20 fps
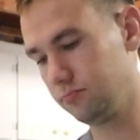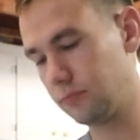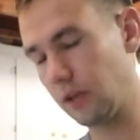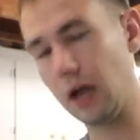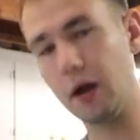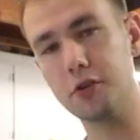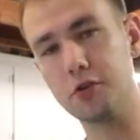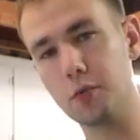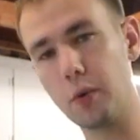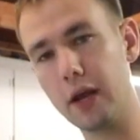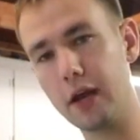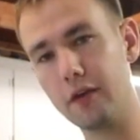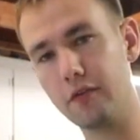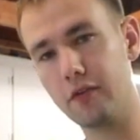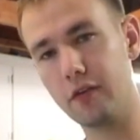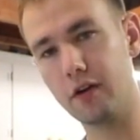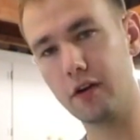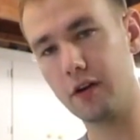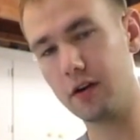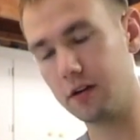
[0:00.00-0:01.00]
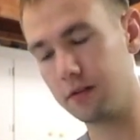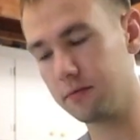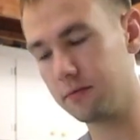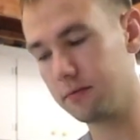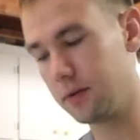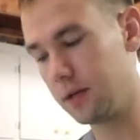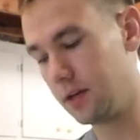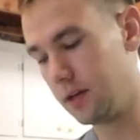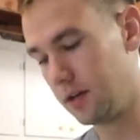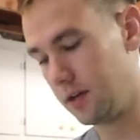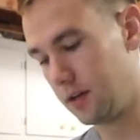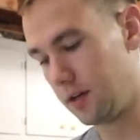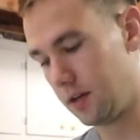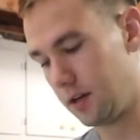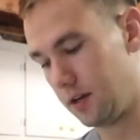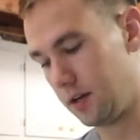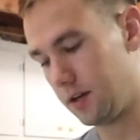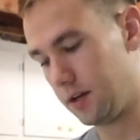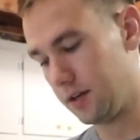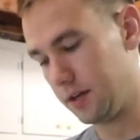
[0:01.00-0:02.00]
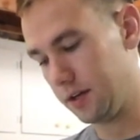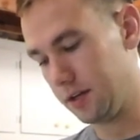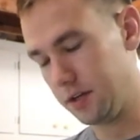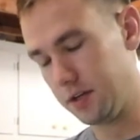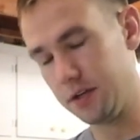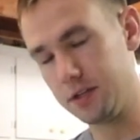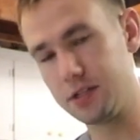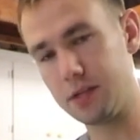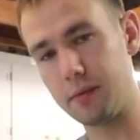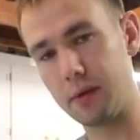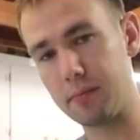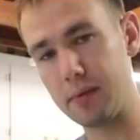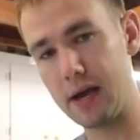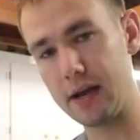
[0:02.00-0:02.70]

I was waiting for something